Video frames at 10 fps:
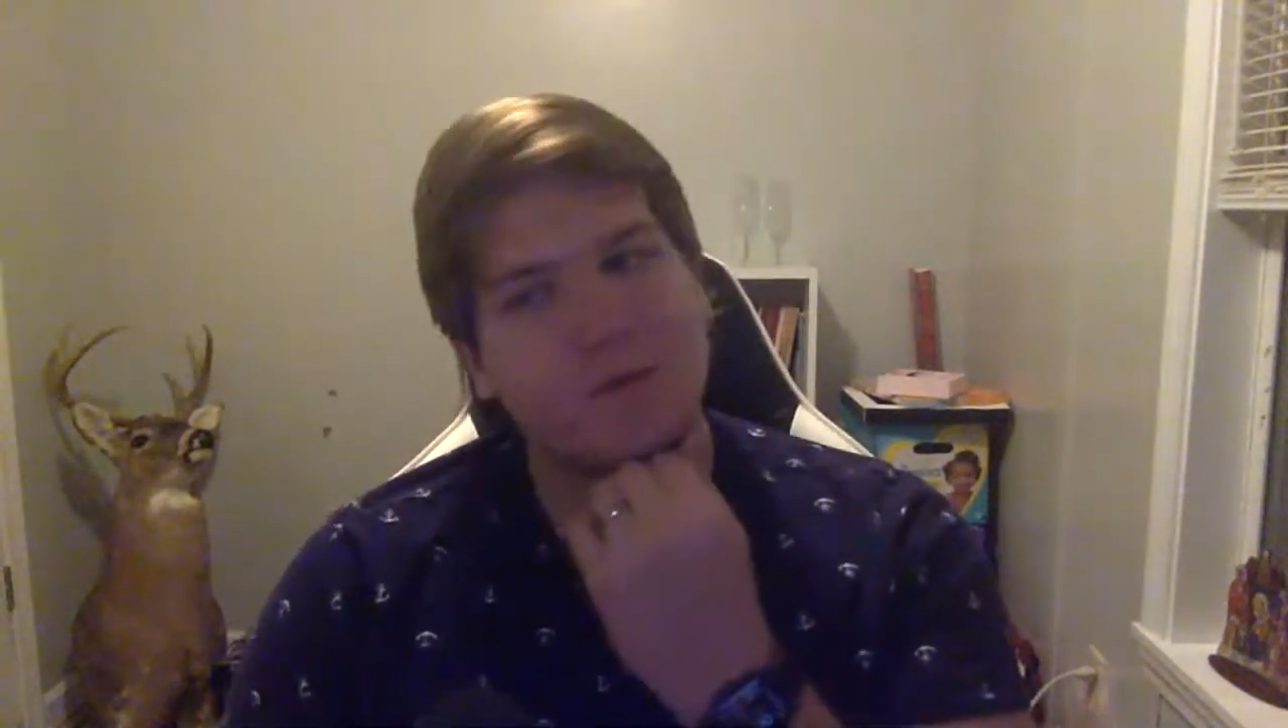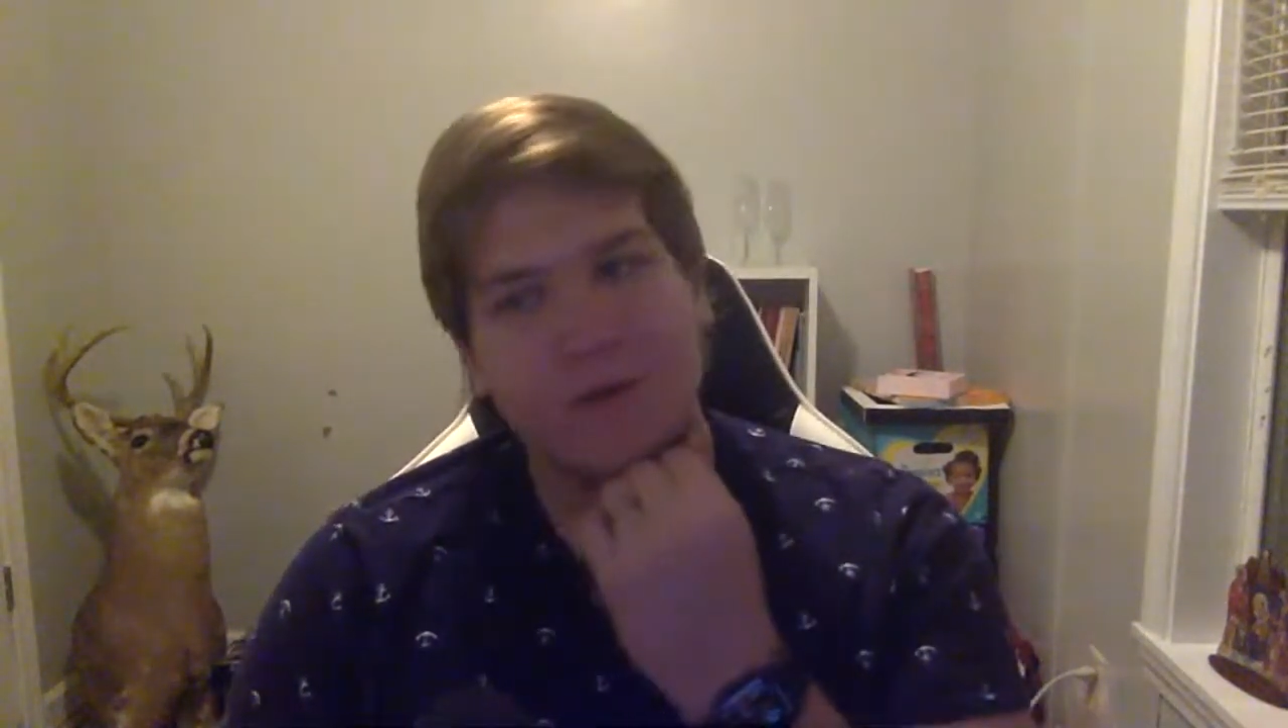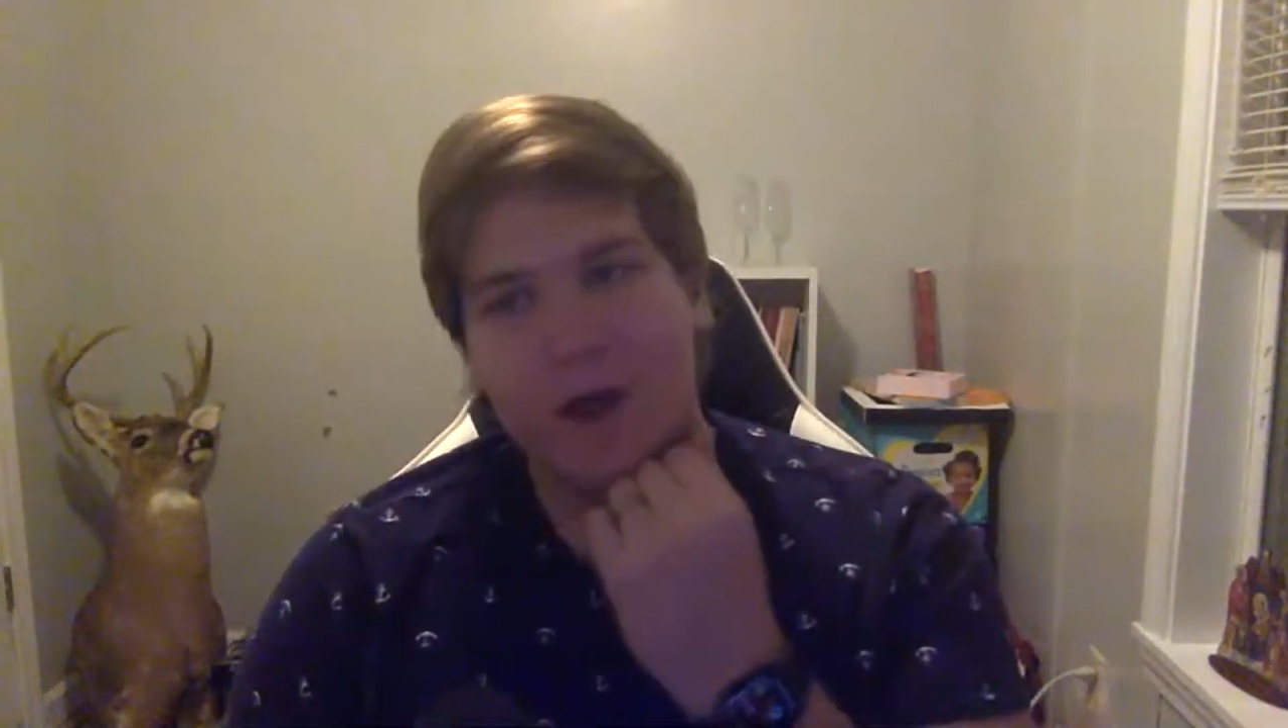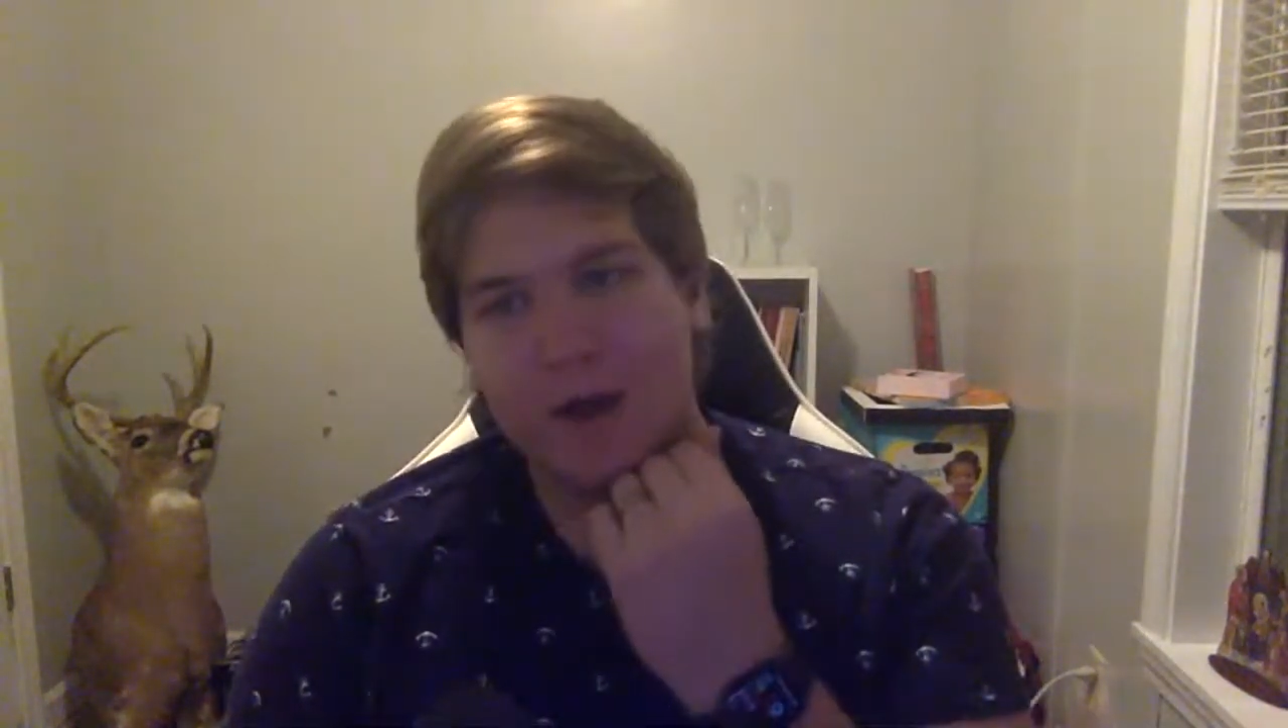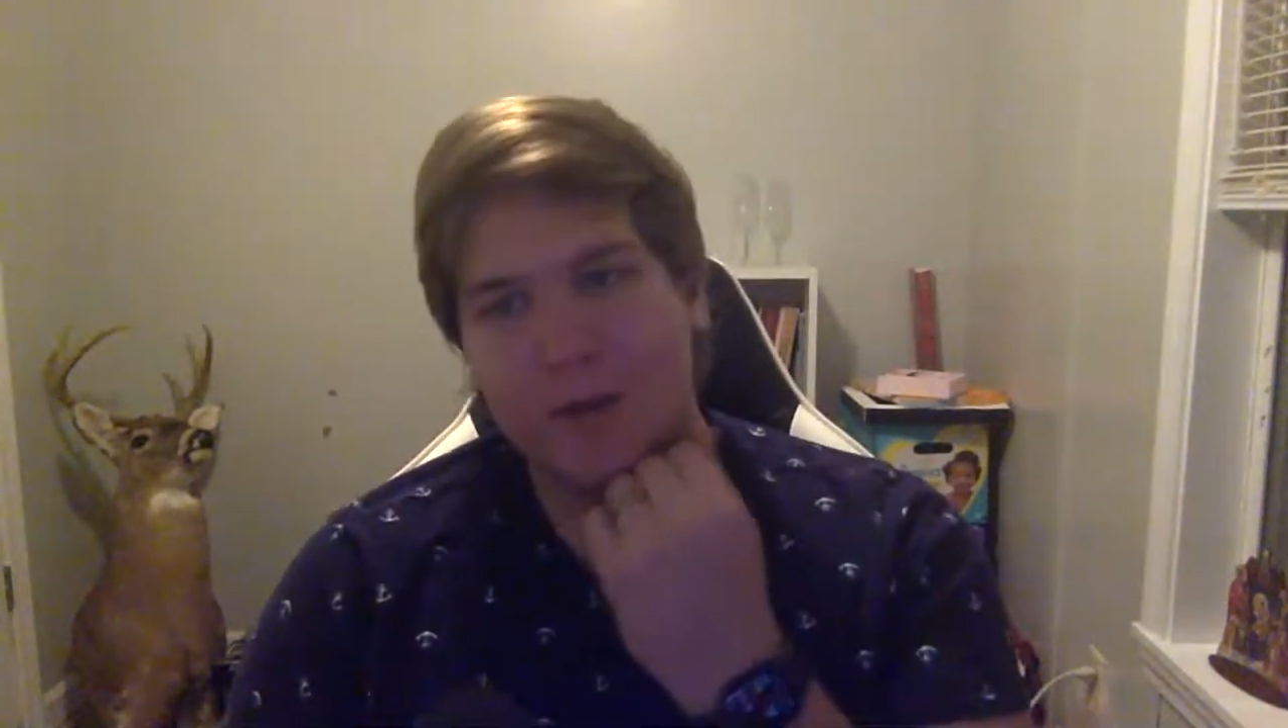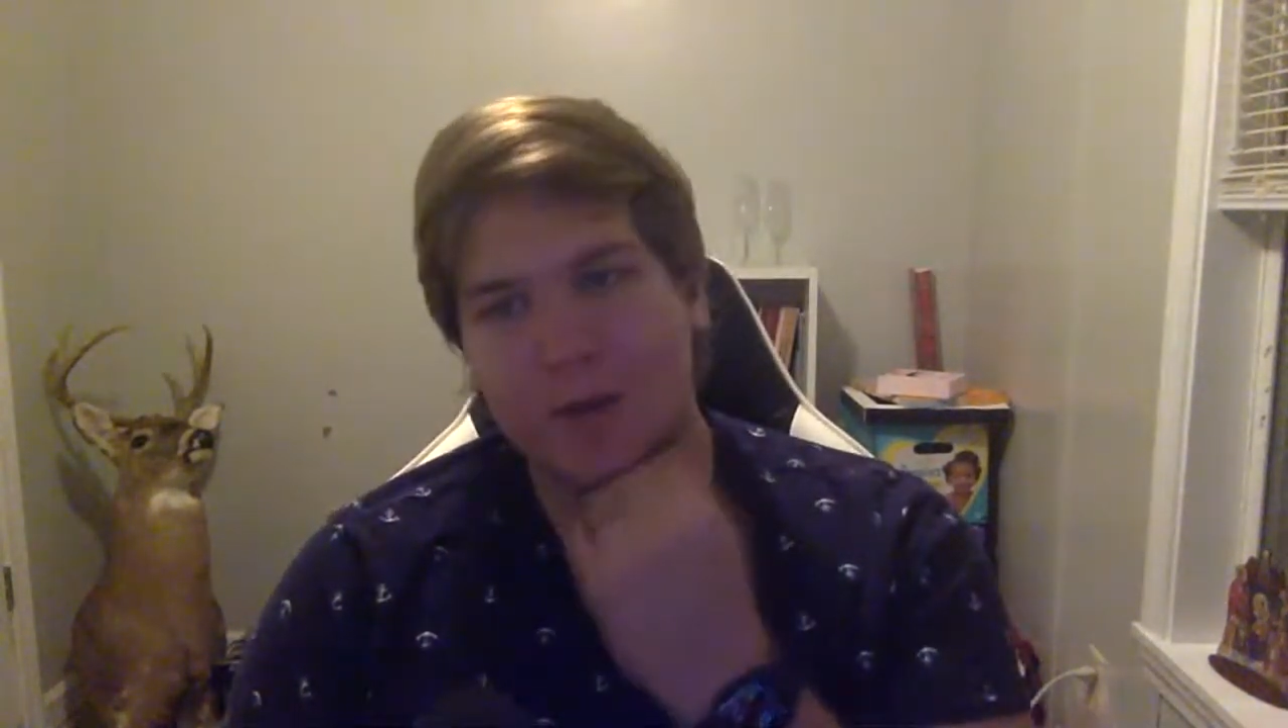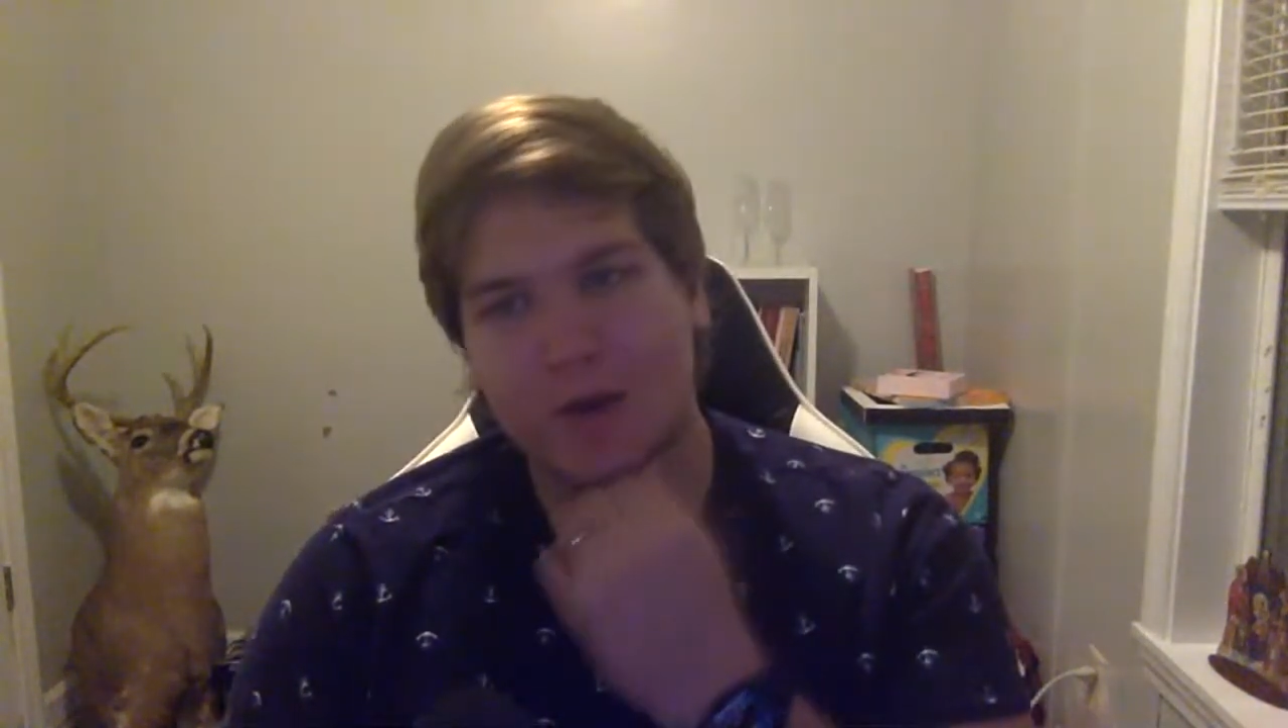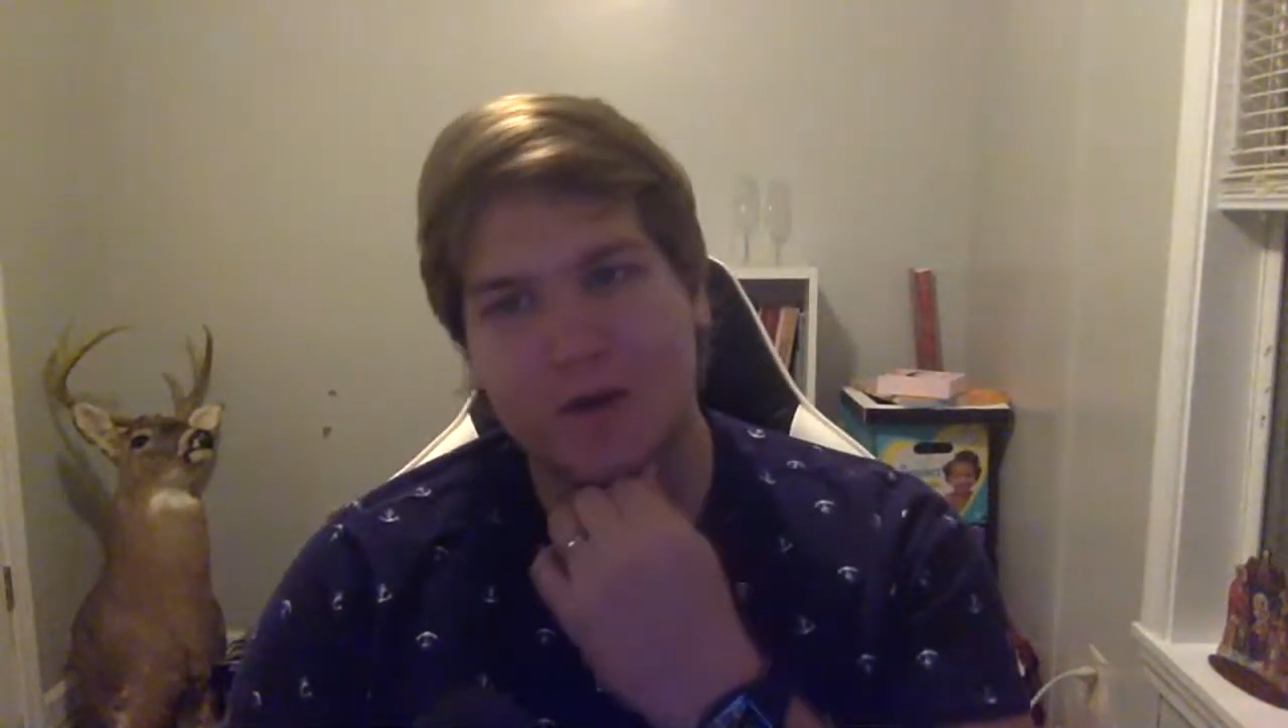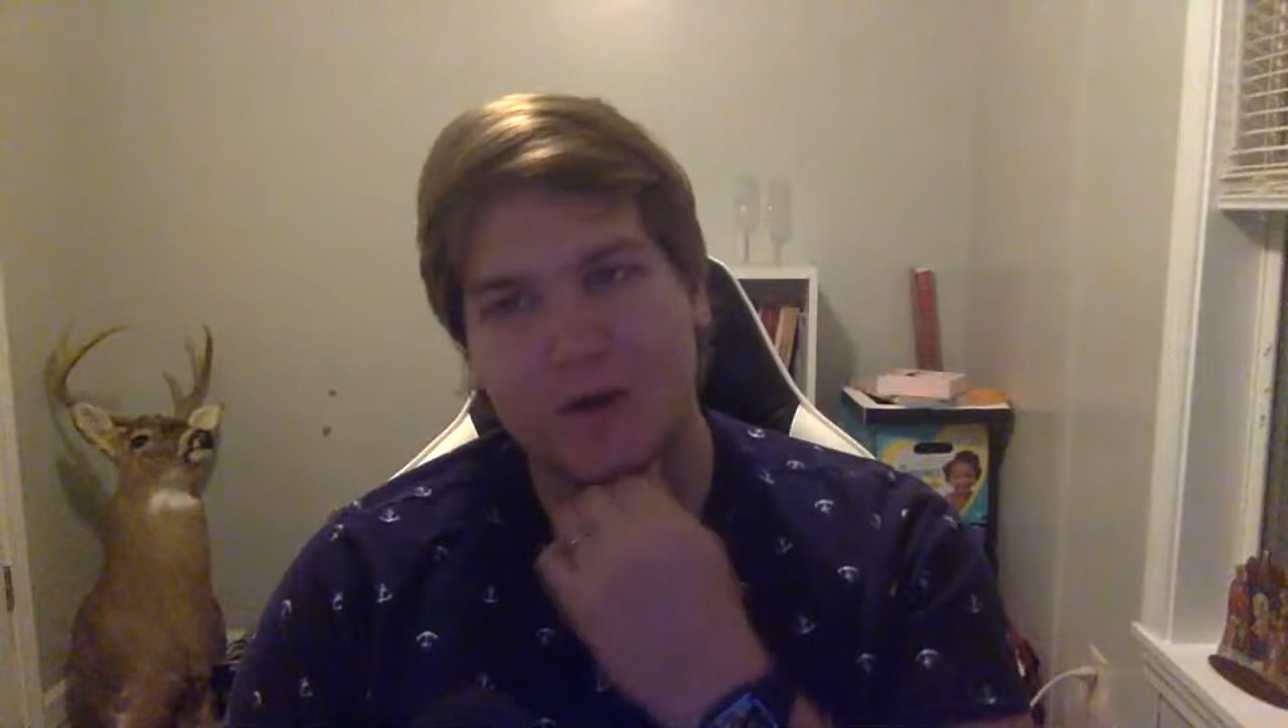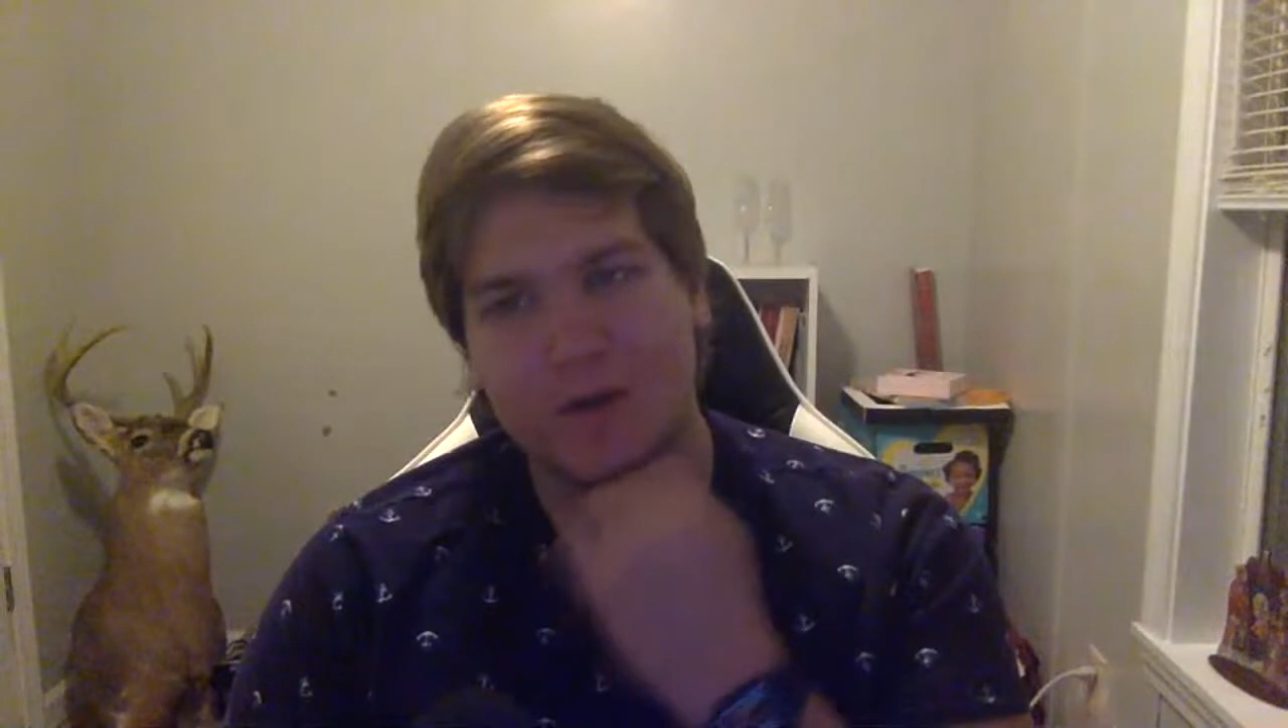If not, I'm
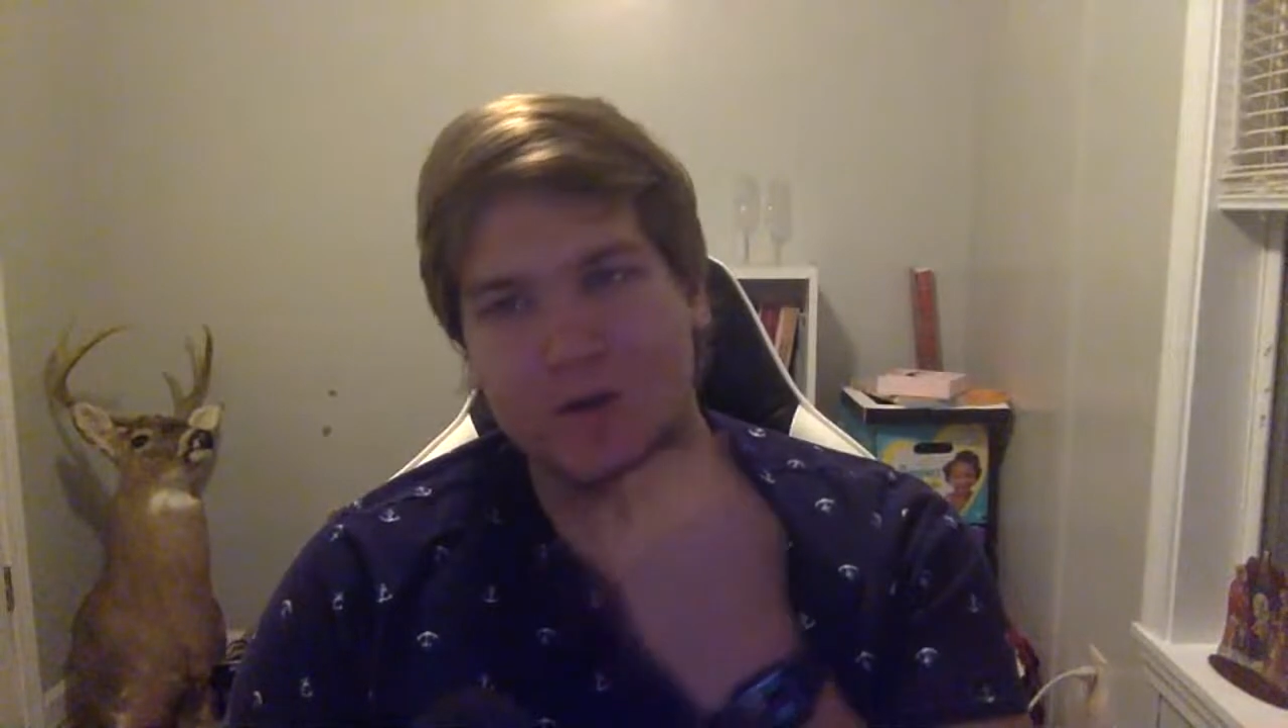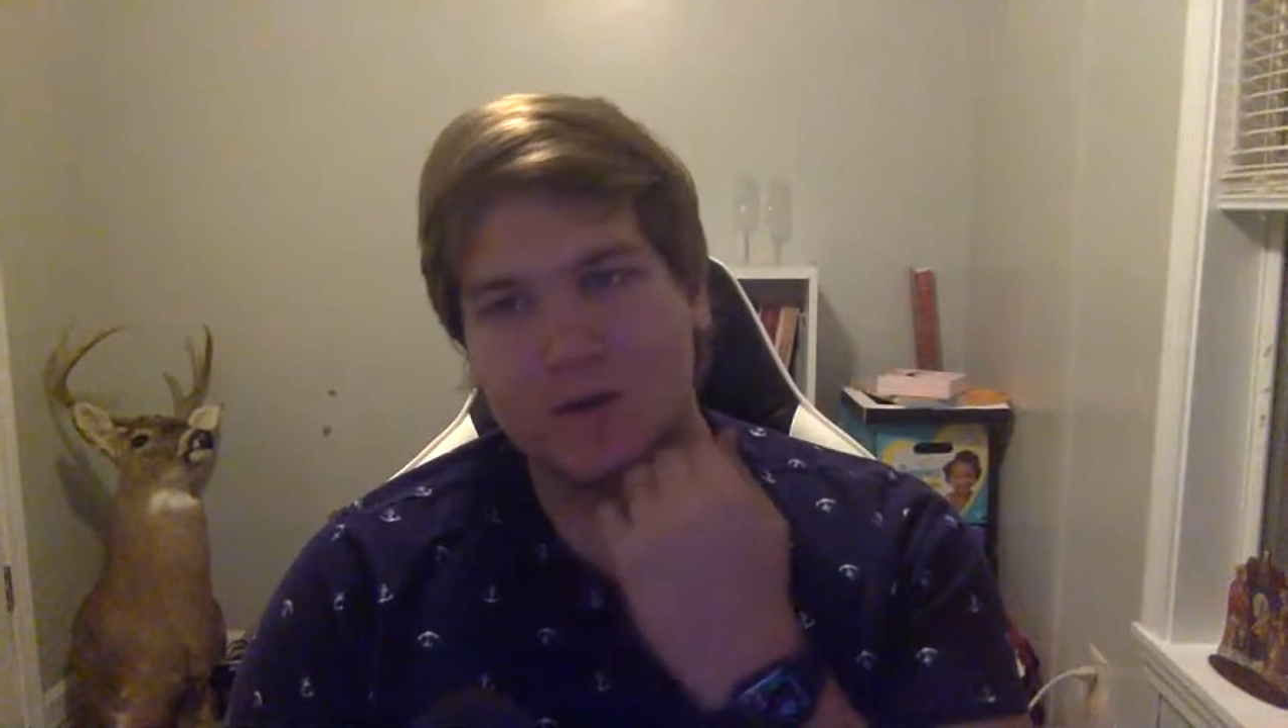gonna